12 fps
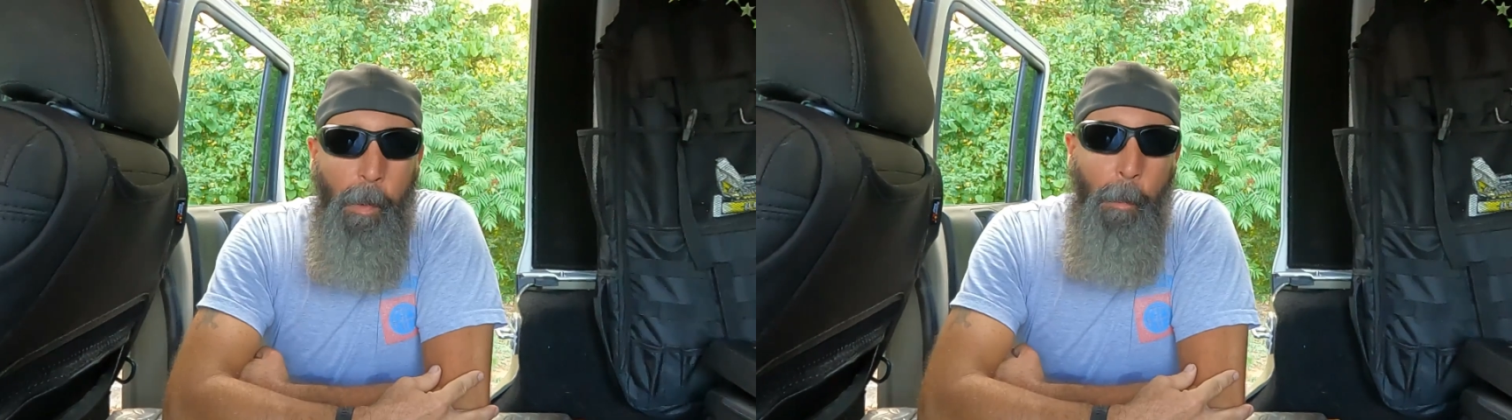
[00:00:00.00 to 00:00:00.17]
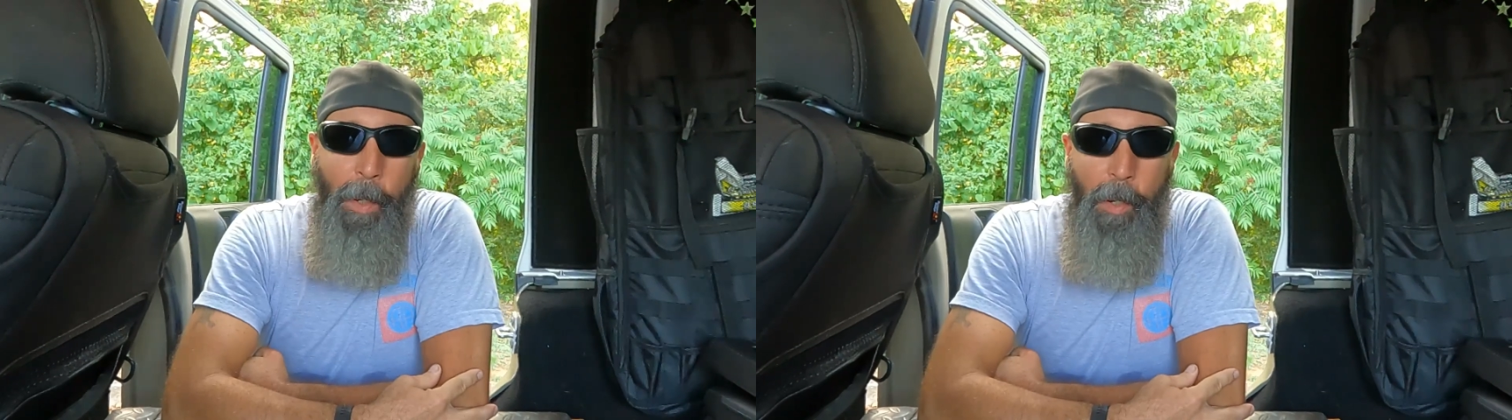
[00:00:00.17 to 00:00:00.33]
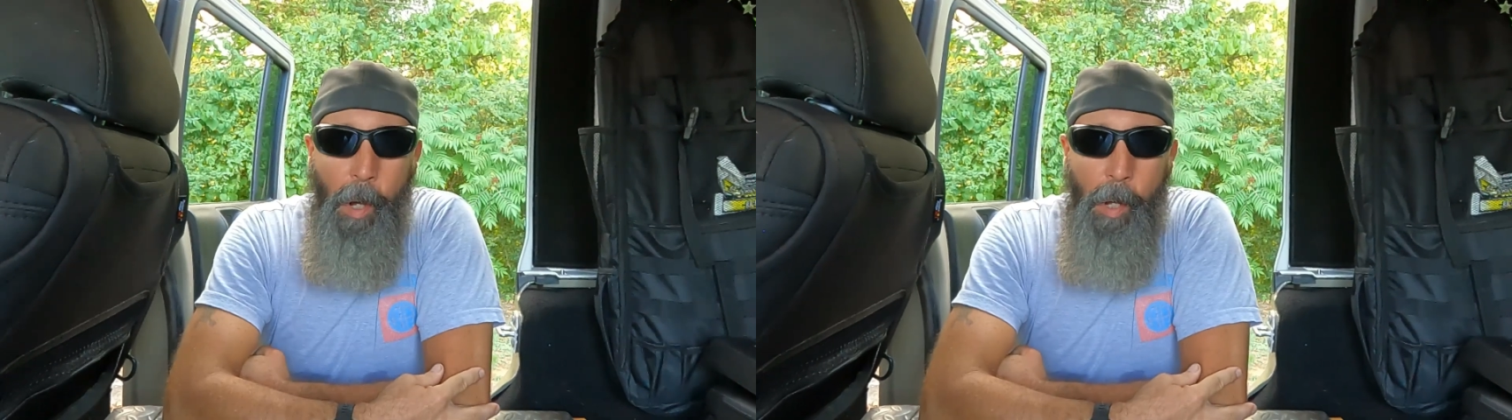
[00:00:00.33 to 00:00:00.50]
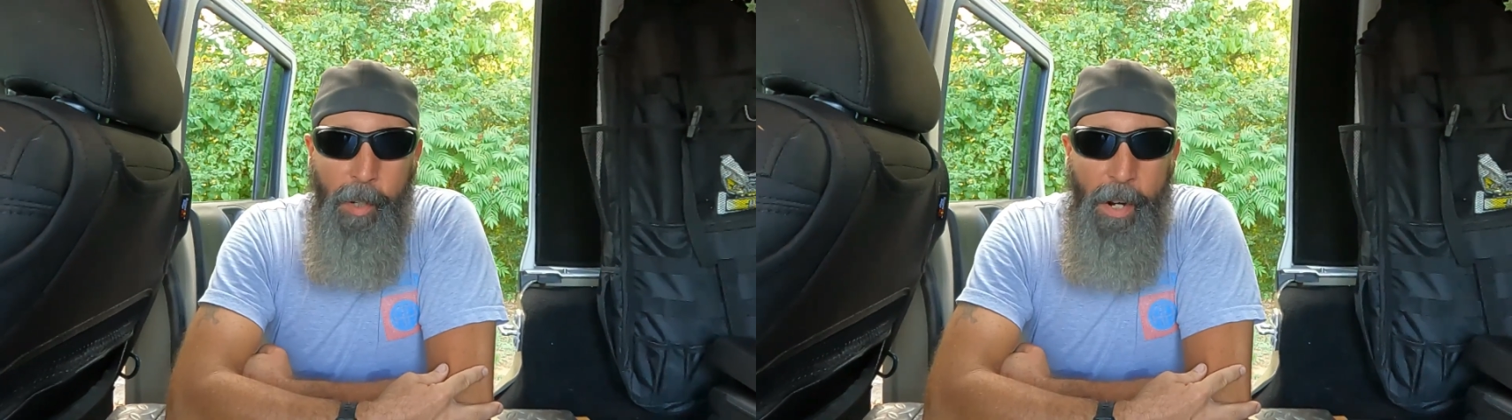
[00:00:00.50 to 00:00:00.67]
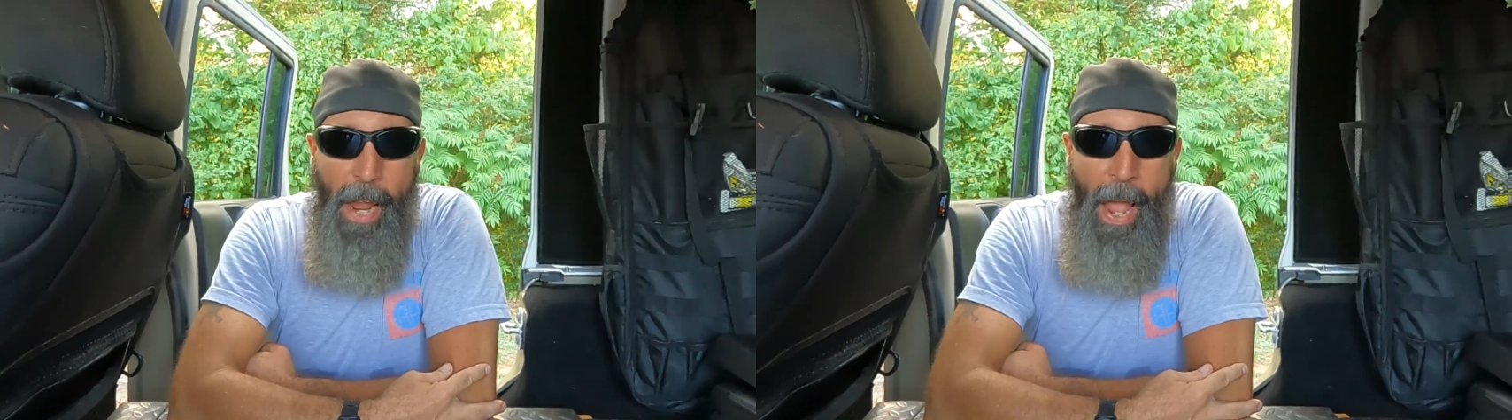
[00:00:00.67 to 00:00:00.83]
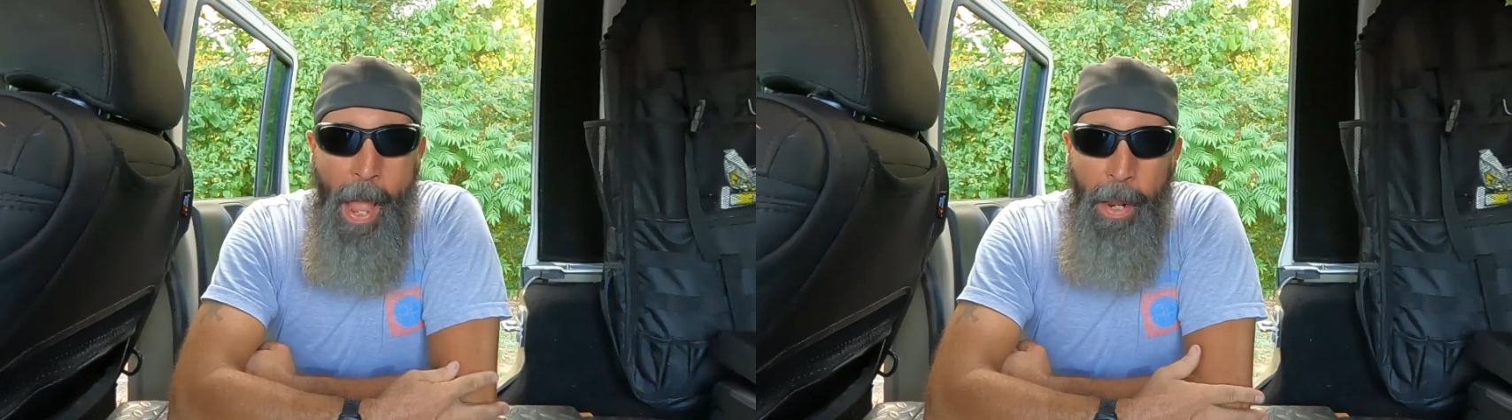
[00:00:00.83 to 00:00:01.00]
is what we call
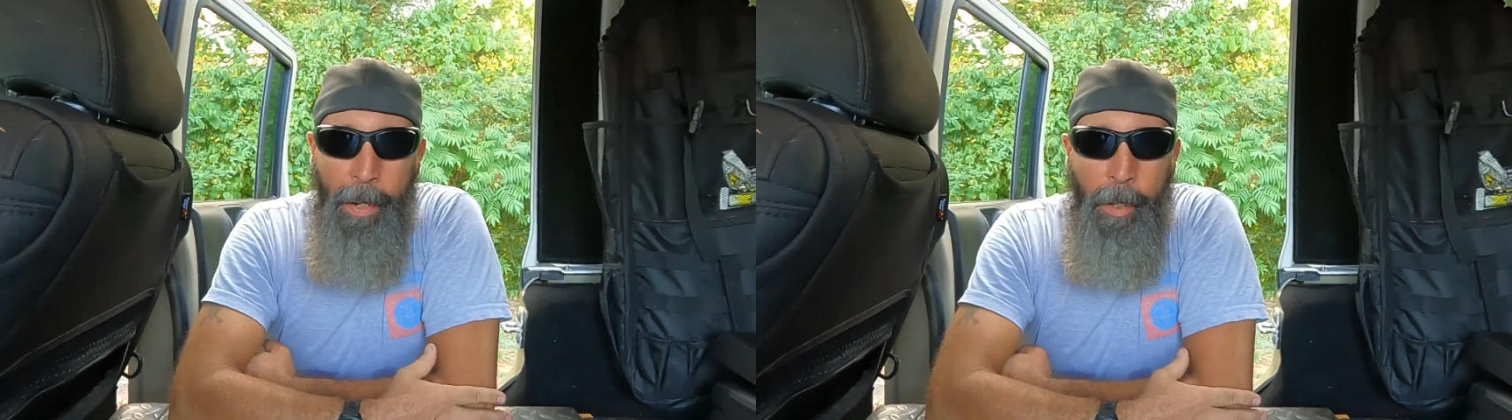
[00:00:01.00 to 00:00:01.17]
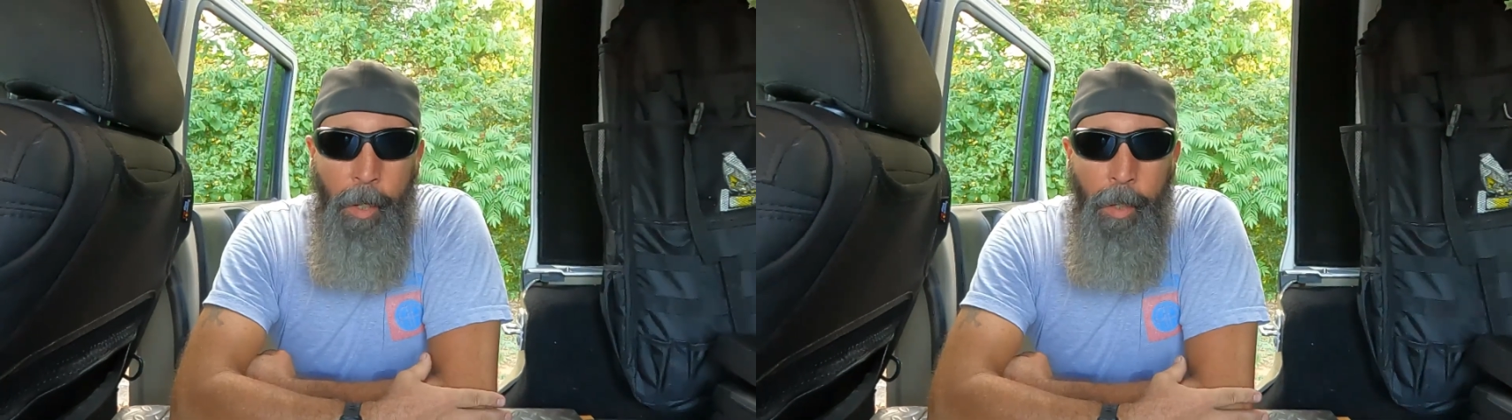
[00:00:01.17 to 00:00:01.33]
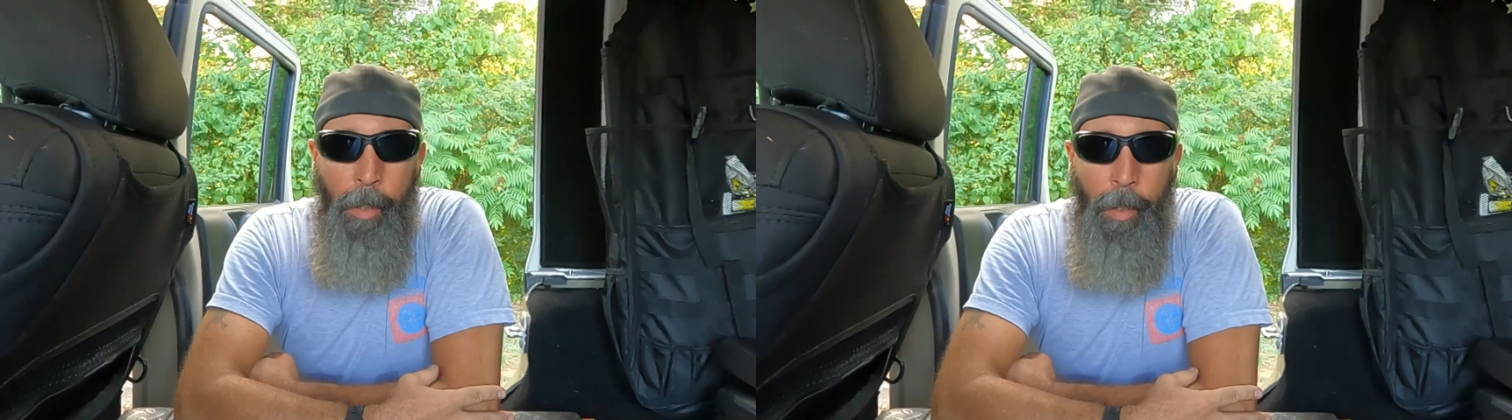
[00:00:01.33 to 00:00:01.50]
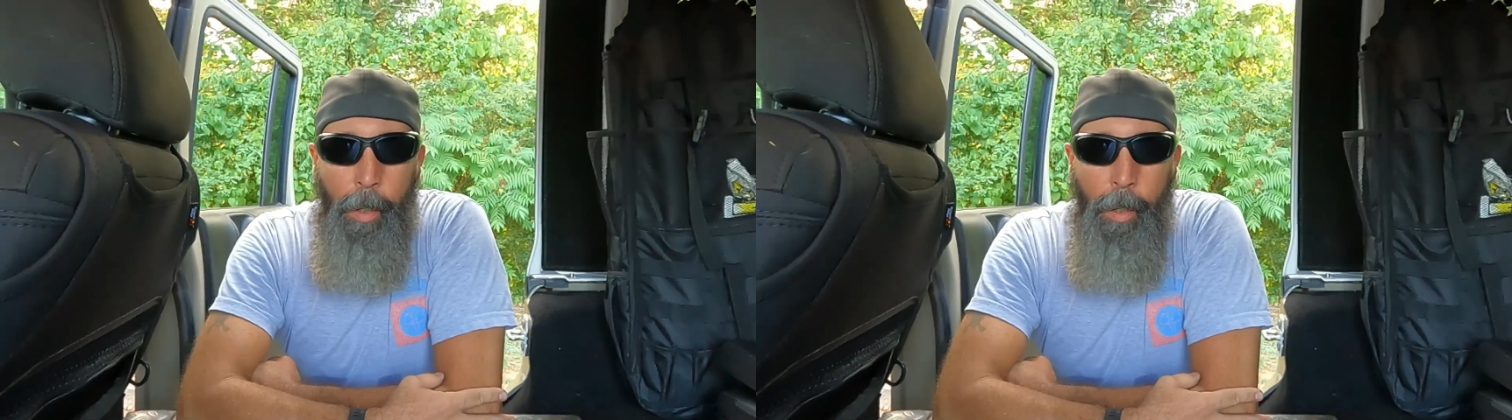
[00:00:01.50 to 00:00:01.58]
our attic.